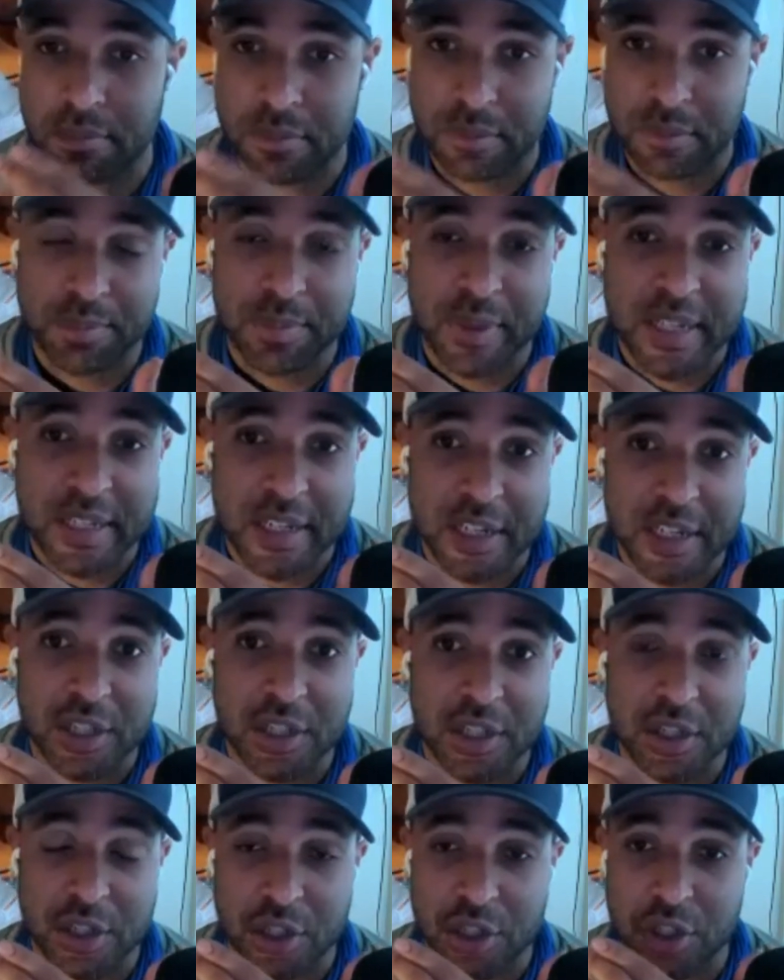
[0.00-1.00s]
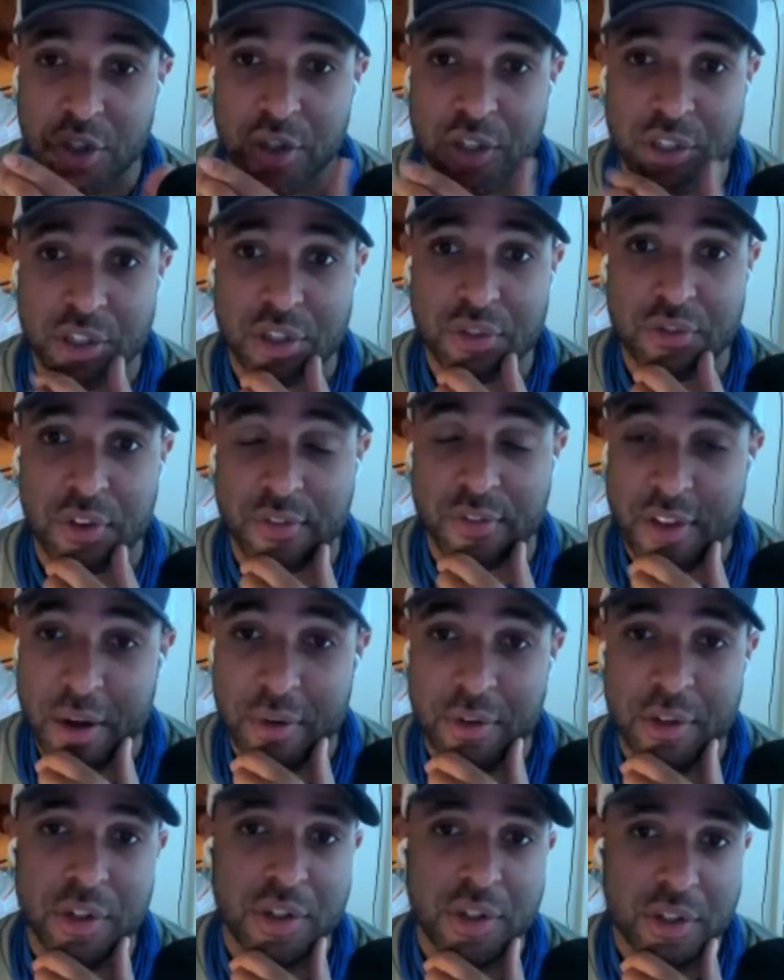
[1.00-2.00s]
business insurance for
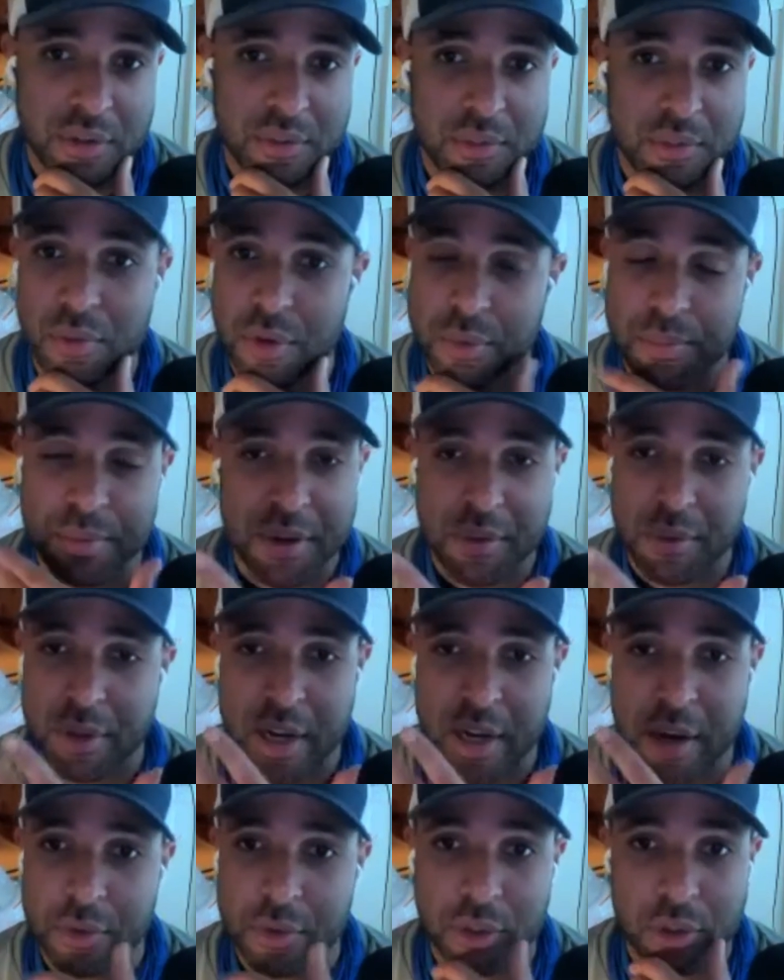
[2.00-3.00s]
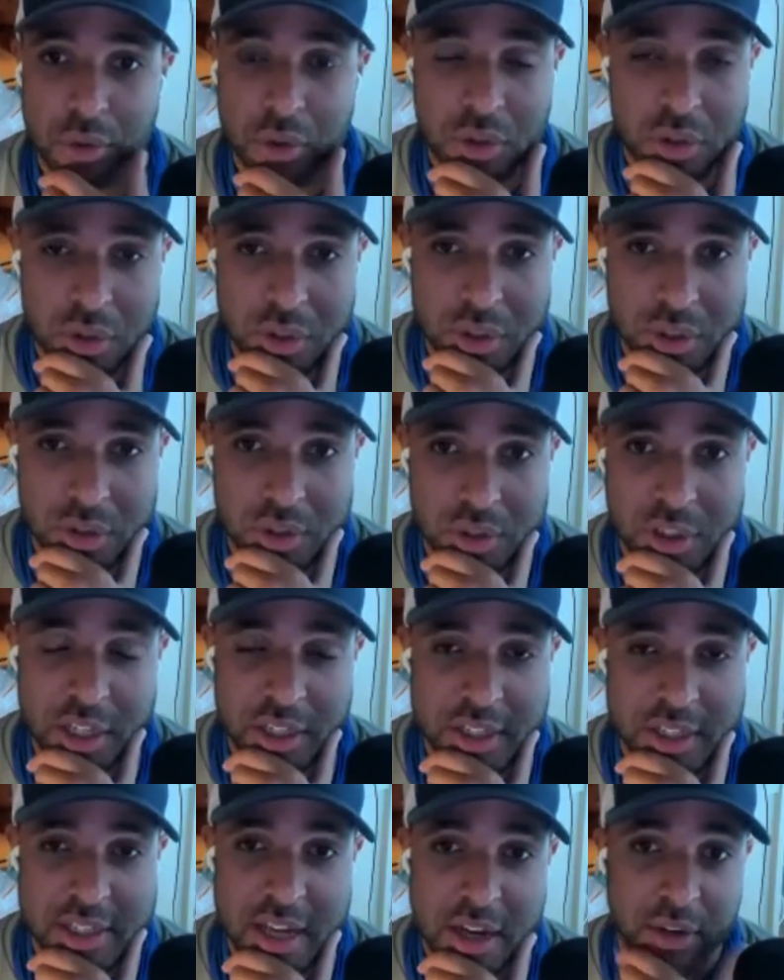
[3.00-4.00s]
founders would be what I would Google to
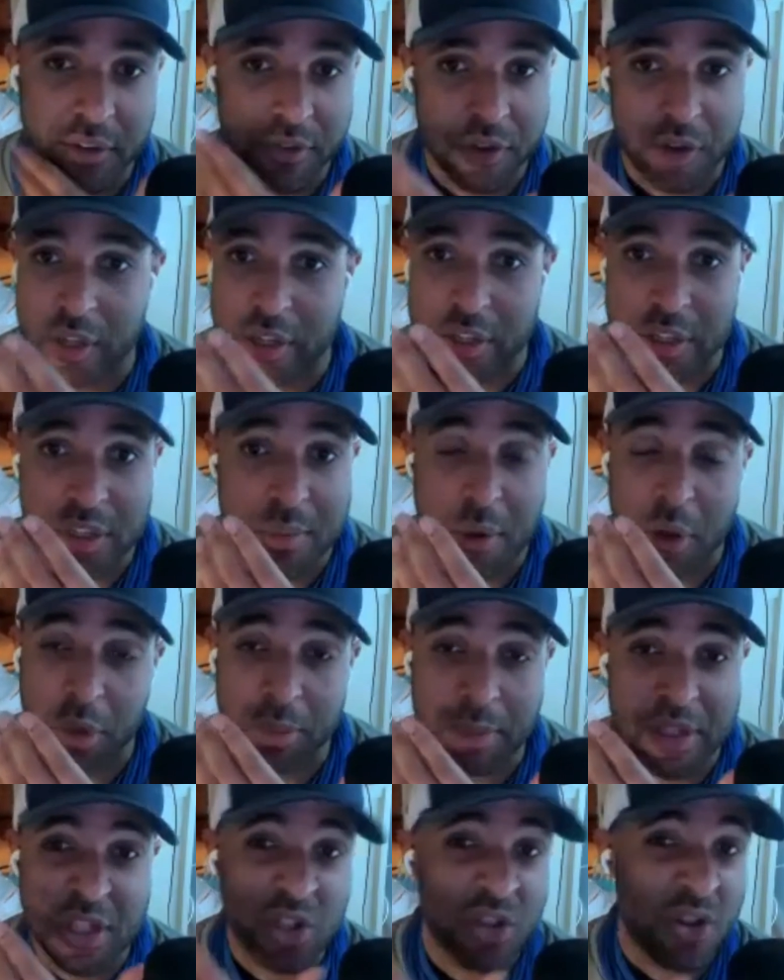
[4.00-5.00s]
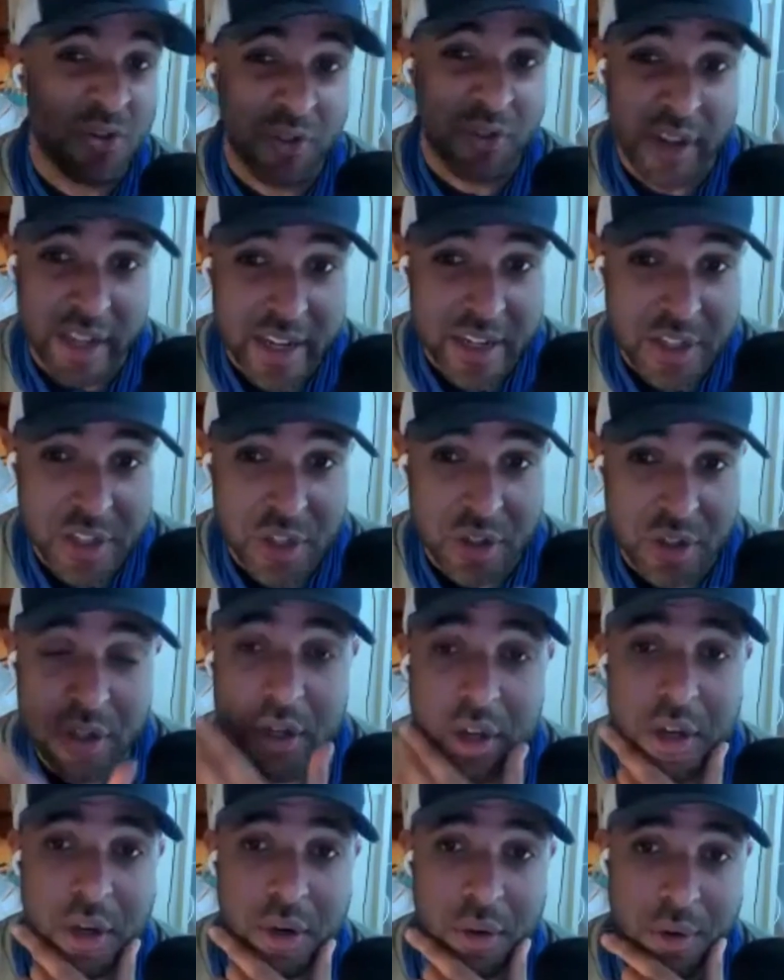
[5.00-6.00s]
check this out if you're like a smaller business or freelancer
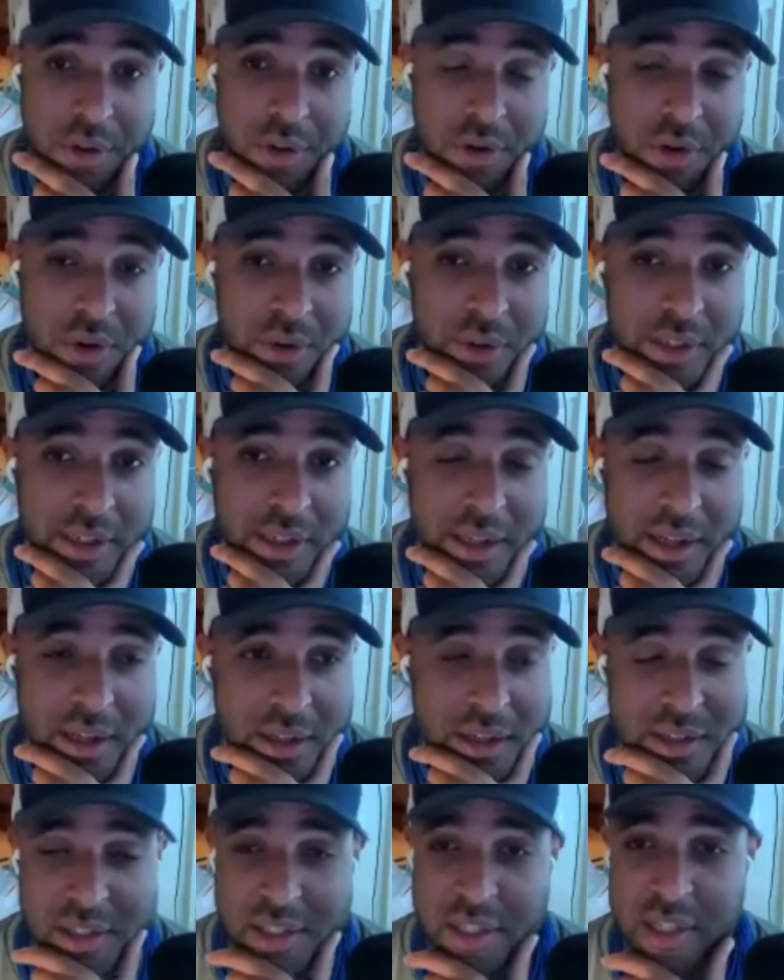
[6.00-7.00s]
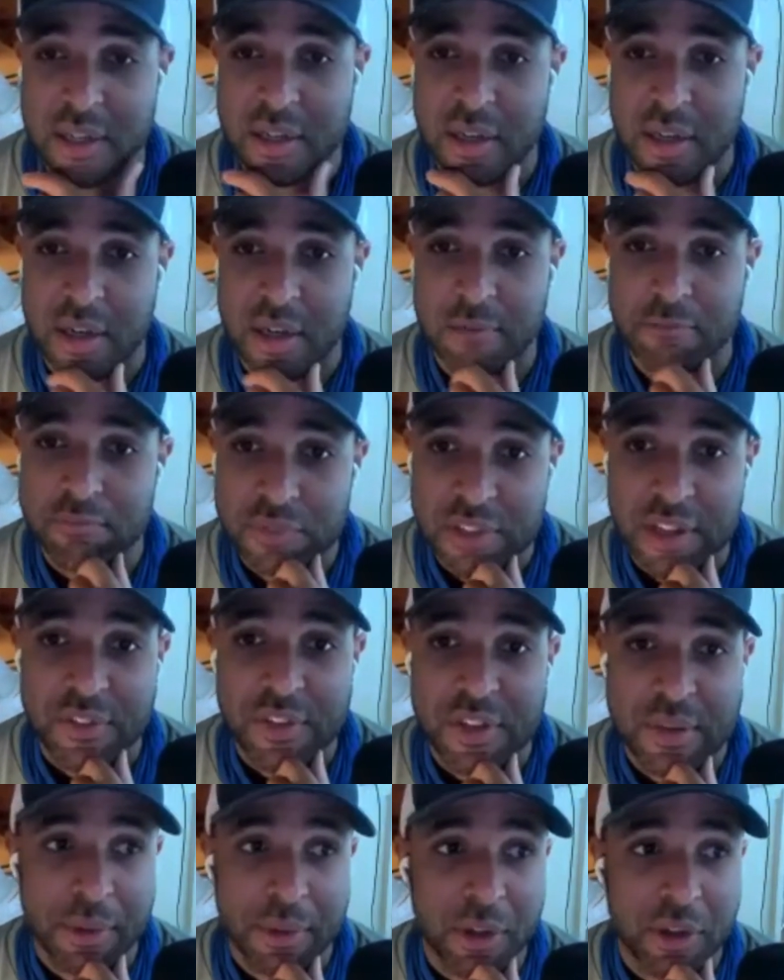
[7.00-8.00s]
with your own little LLC.
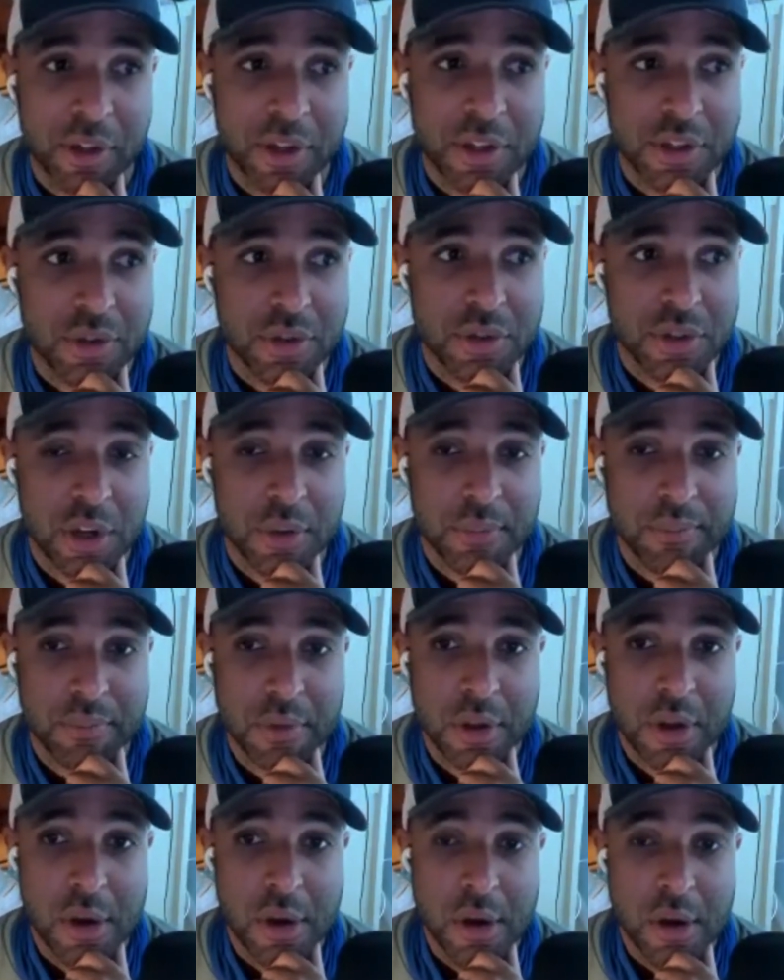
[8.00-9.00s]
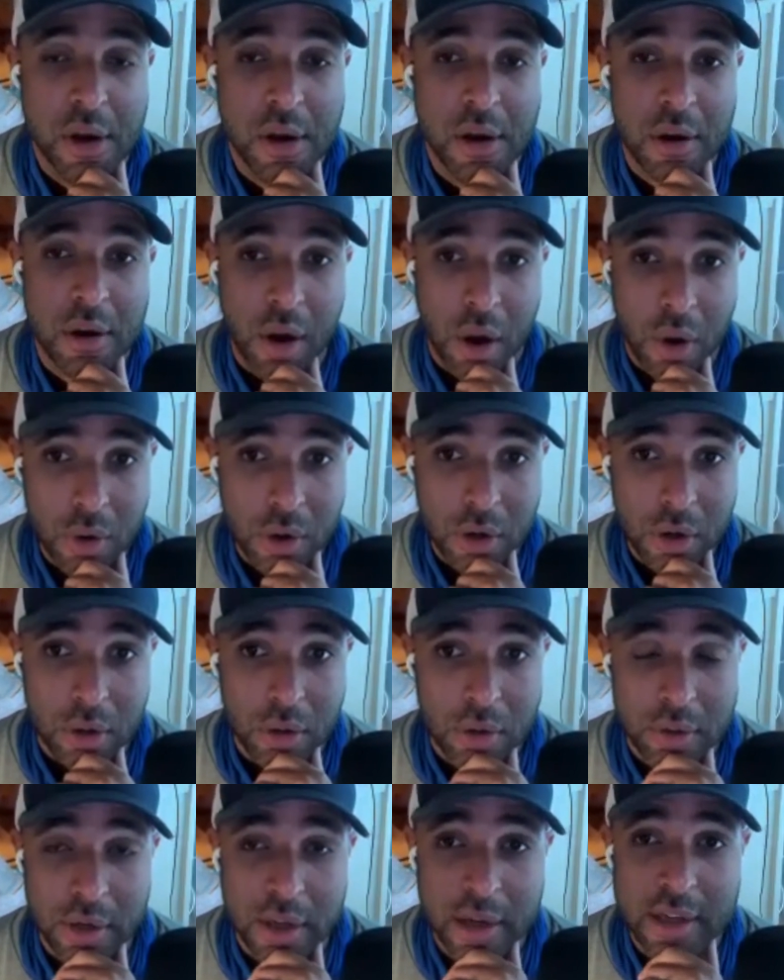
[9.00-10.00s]
Definitely something to look into. So
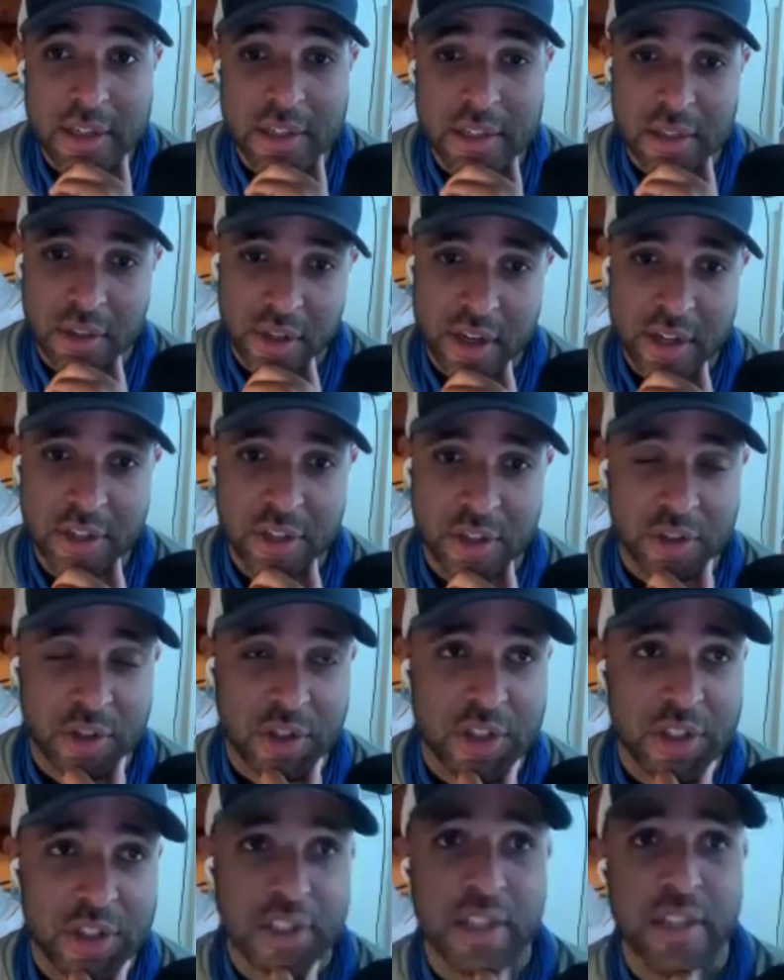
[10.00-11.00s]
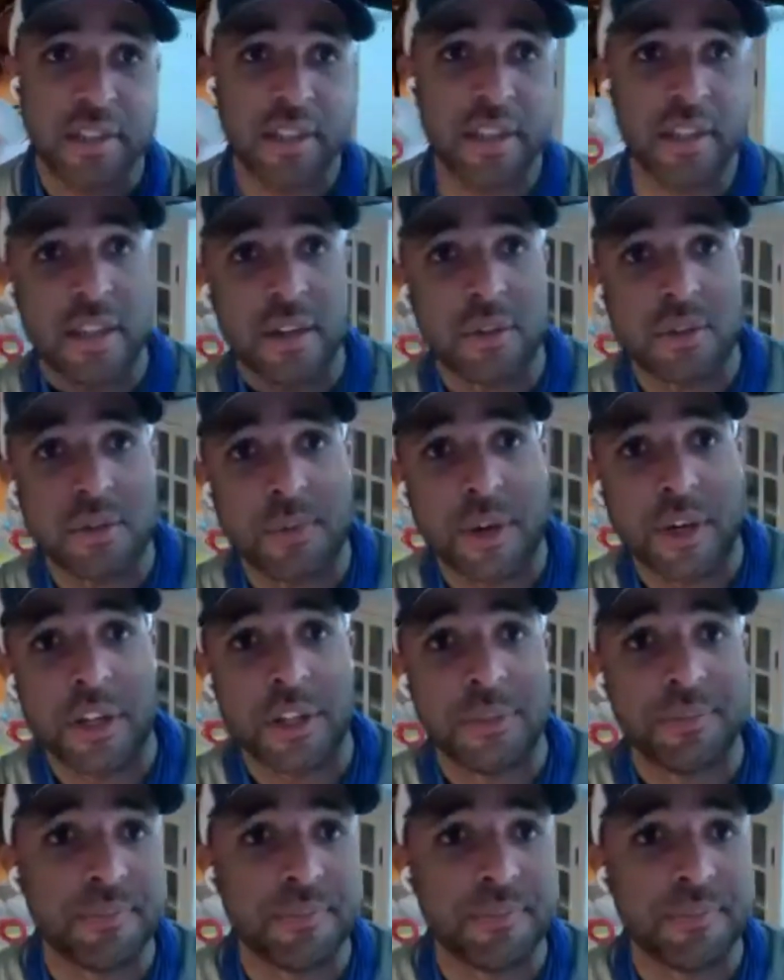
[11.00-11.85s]
cool. Nice. Good answers, Christie. I think that was pretty good.